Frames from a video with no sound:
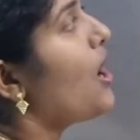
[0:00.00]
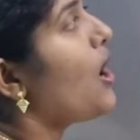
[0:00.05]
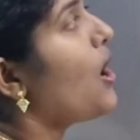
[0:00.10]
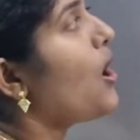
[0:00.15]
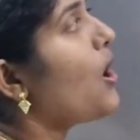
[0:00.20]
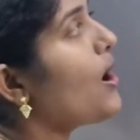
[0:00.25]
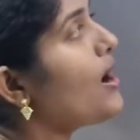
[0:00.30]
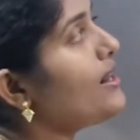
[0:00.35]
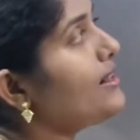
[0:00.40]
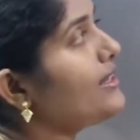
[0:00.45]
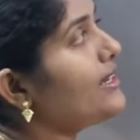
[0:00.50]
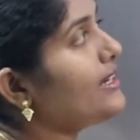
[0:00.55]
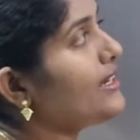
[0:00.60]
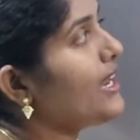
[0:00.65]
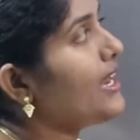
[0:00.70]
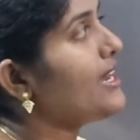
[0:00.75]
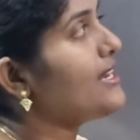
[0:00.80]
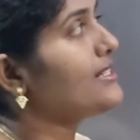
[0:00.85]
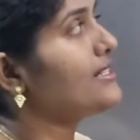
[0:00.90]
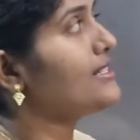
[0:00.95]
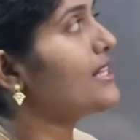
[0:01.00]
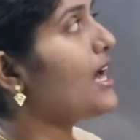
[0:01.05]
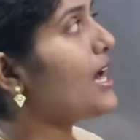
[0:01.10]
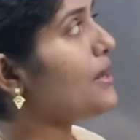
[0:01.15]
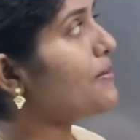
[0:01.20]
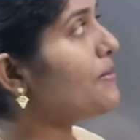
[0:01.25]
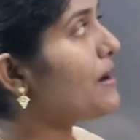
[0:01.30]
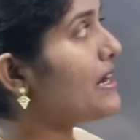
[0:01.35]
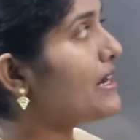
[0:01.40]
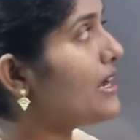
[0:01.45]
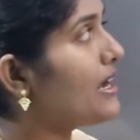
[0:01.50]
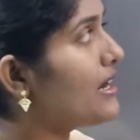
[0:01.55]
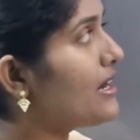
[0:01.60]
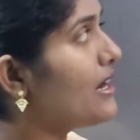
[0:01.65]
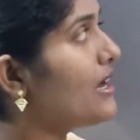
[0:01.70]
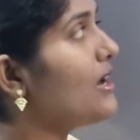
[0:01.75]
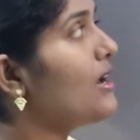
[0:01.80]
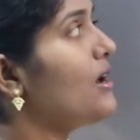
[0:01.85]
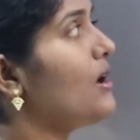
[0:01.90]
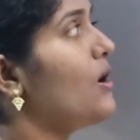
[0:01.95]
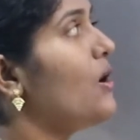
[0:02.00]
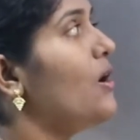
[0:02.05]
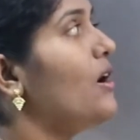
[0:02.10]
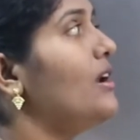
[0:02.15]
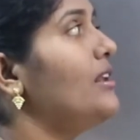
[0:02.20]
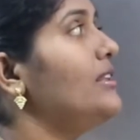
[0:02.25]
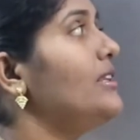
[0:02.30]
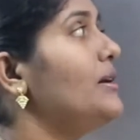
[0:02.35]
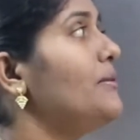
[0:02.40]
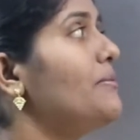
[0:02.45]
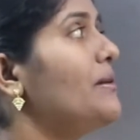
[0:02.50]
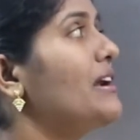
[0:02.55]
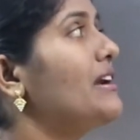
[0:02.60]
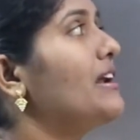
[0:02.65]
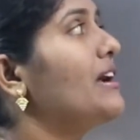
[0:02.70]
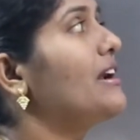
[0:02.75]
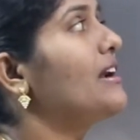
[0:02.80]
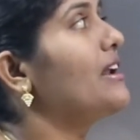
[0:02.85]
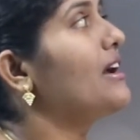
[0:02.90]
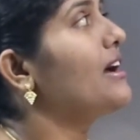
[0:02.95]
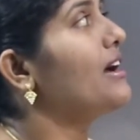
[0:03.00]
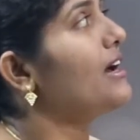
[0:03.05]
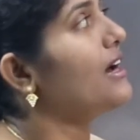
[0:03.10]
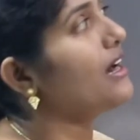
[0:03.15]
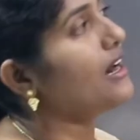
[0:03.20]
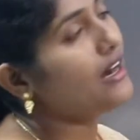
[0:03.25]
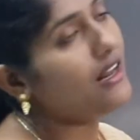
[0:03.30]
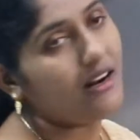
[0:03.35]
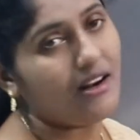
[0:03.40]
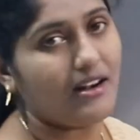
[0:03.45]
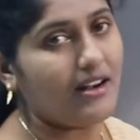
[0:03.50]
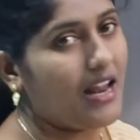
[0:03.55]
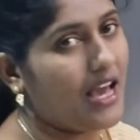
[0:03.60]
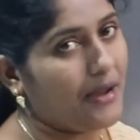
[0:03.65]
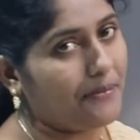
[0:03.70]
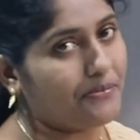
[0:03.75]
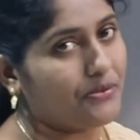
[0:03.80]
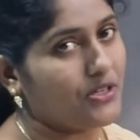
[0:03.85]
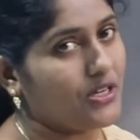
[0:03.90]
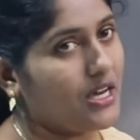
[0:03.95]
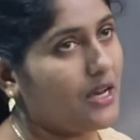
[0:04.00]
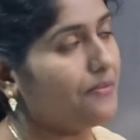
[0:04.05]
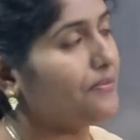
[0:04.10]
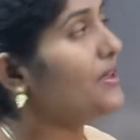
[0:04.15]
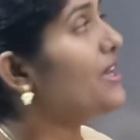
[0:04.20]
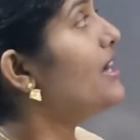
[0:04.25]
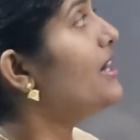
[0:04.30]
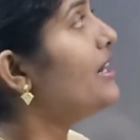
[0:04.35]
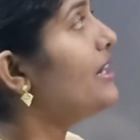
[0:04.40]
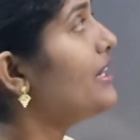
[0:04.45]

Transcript: all the cakes are banana, all the banana are laptop.